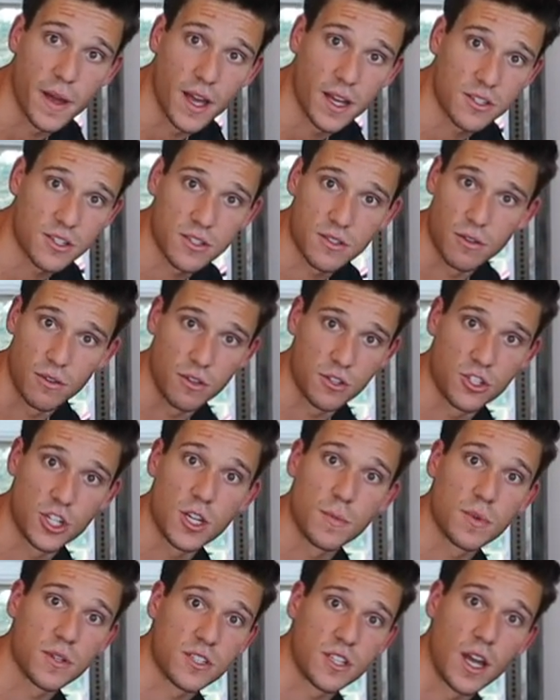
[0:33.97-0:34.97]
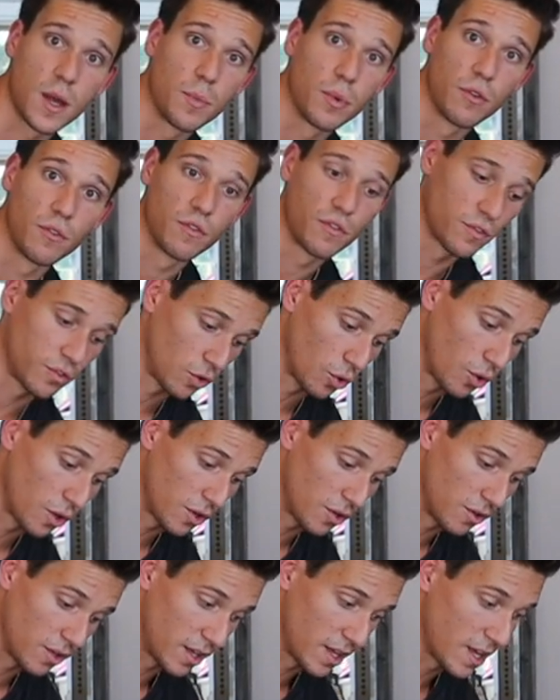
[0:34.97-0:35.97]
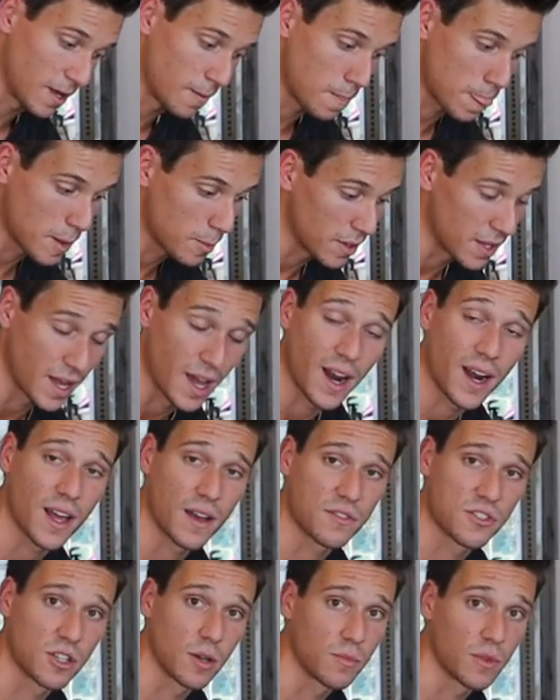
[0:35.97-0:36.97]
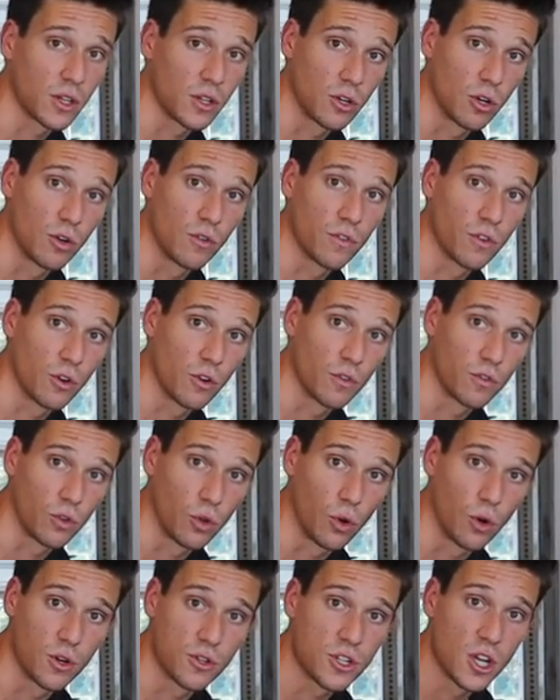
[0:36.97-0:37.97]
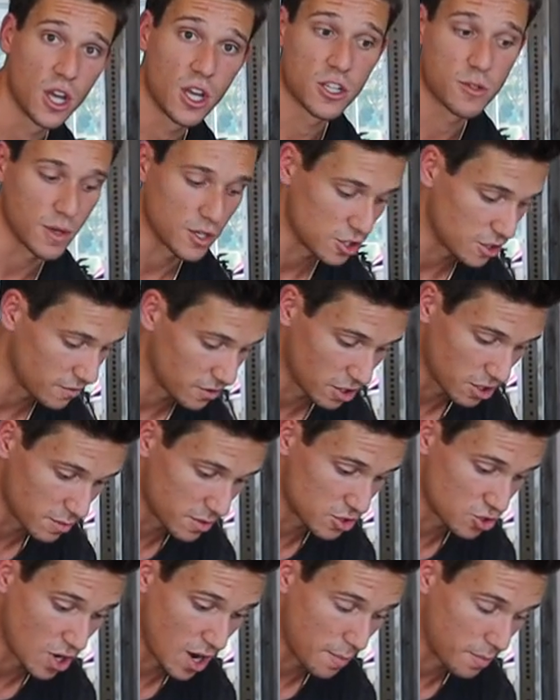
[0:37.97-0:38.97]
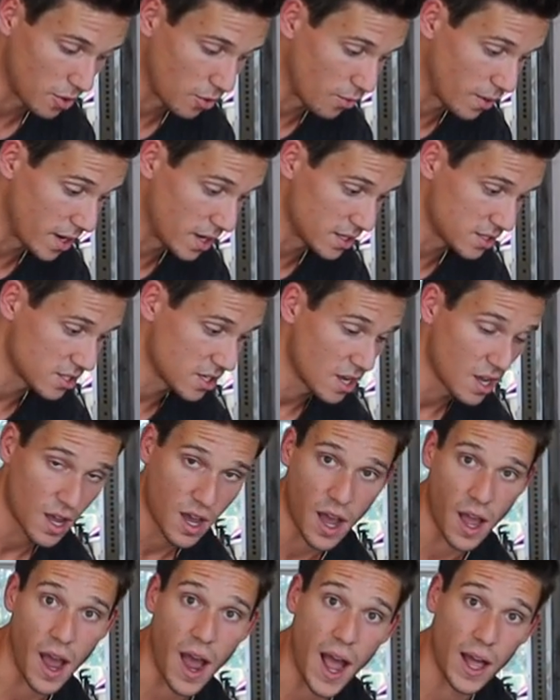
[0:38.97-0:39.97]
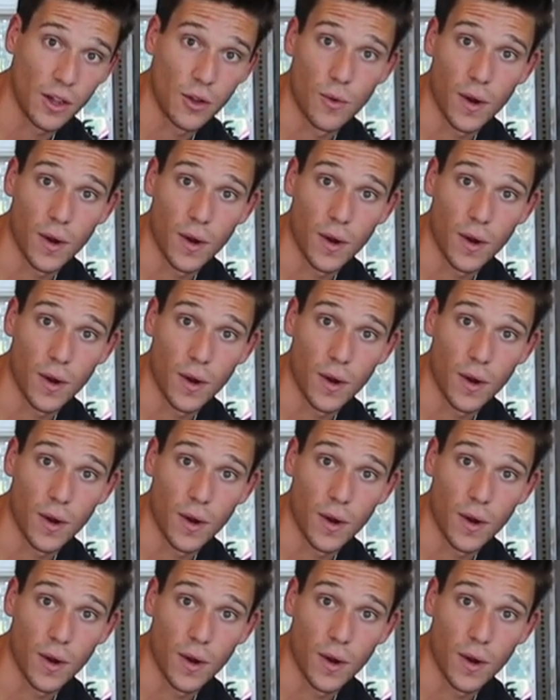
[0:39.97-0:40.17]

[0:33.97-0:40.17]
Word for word: mats. They're the cheapest type of flooring you can get, but you got to have something good for your floors, especially if you're going to be dropping weights. I highly